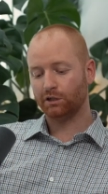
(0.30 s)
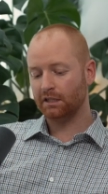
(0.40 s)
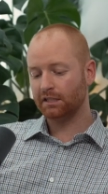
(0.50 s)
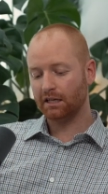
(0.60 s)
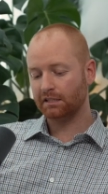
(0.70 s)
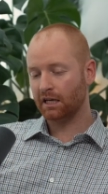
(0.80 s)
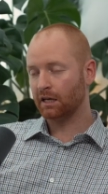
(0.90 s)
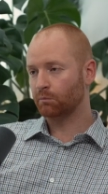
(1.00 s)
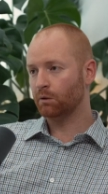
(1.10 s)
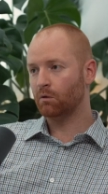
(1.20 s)
Gen Z is
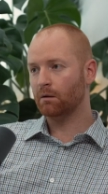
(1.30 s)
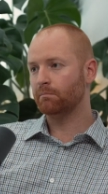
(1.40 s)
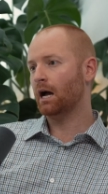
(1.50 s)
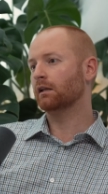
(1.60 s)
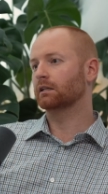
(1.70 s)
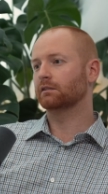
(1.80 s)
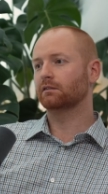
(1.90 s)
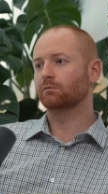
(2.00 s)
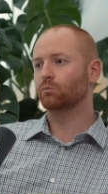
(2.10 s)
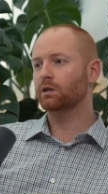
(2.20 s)
saying we want
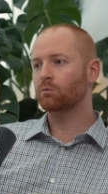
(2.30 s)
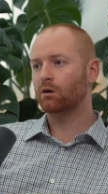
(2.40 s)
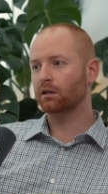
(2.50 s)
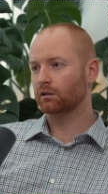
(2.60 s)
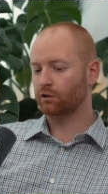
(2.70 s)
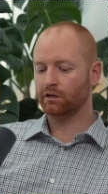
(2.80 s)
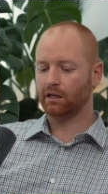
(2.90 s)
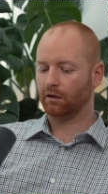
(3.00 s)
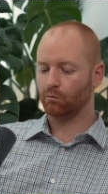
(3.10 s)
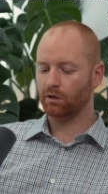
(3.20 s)
balance, we want
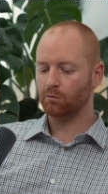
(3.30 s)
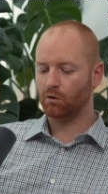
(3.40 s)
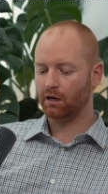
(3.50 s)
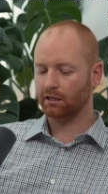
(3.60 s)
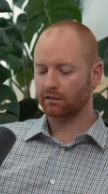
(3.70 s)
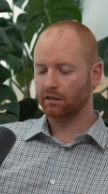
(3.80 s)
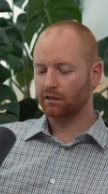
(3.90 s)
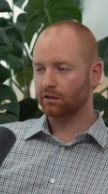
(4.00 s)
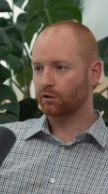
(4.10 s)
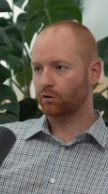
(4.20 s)
learning, we
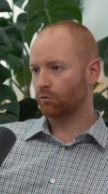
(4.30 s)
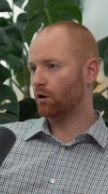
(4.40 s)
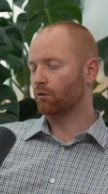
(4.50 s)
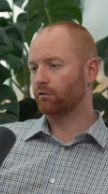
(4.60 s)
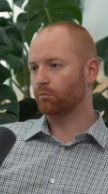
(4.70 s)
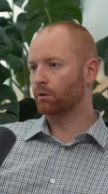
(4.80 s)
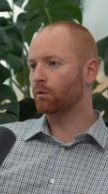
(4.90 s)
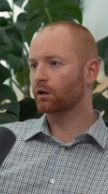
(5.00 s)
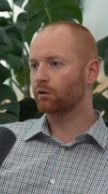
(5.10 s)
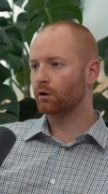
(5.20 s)
want growth,
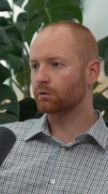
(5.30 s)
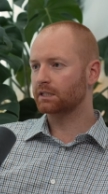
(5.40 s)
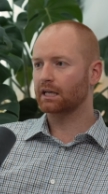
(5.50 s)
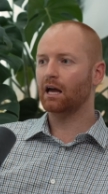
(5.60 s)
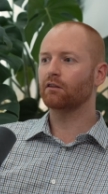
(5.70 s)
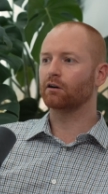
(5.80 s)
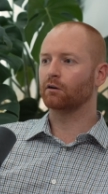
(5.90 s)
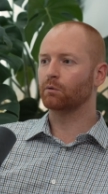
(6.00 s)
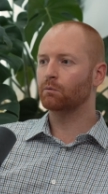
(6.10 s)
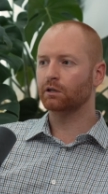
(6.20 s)
we want to grow
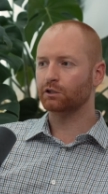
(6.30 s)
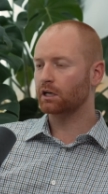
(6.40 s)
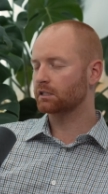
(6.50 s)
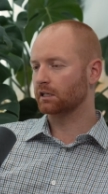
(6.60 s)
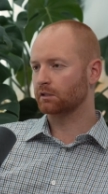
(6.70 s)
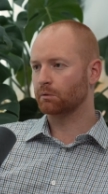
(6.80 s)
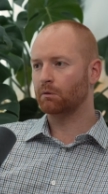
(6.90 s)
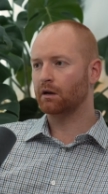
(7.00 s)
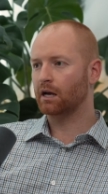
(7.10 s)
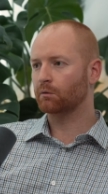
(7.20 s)
together, we want
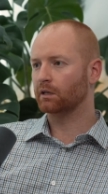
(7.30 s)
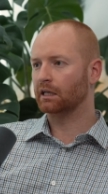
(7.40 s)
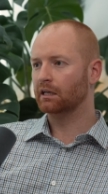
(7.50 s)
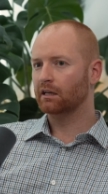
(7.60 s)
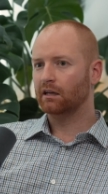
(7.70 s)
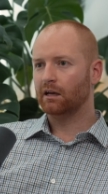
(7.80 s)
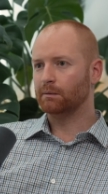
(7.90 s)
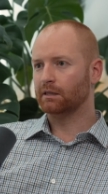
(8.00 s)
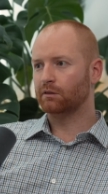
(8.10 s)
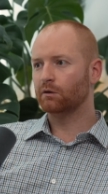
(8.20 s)
justice, we want equity.
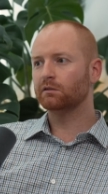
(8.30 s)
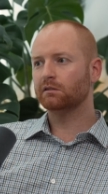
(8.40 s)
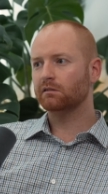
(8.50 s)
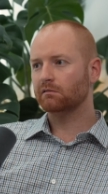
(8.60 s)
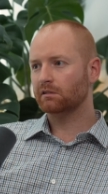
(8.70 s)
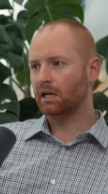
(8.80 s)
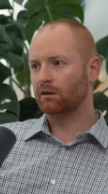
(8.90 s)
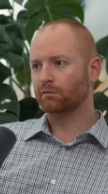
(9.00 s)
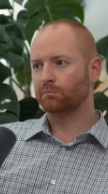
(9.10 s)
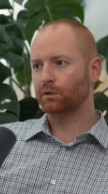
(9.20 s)
I mean, those
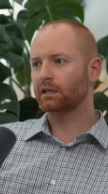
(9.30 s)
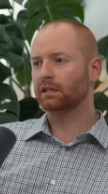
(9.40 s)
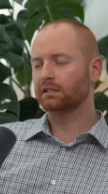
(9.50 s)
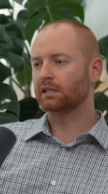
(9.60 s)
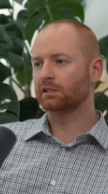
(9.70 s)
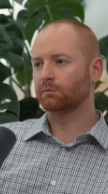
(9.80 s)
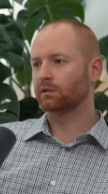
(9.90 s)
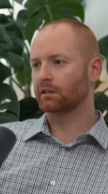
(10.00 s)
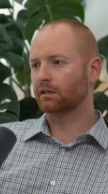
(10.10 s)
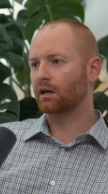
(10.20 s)
sound pretty
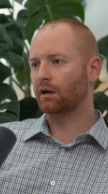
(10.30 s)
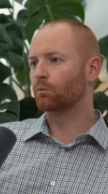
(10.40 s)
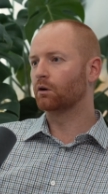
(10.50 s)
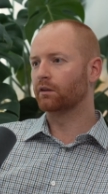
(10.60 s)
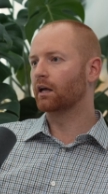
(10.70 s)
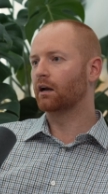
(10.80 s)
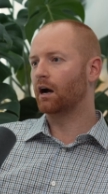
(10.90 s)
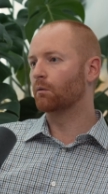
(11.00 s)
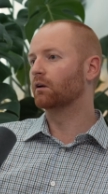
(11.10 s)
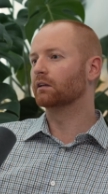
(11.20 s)
consistent with the kind of world
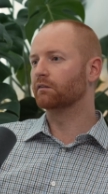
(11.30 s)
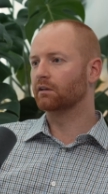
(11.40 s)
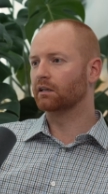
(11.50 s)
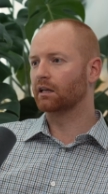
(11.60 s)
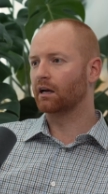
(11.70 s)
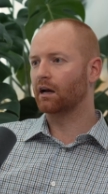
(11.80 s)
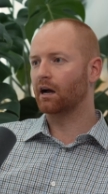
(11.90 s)
that I want to live in. And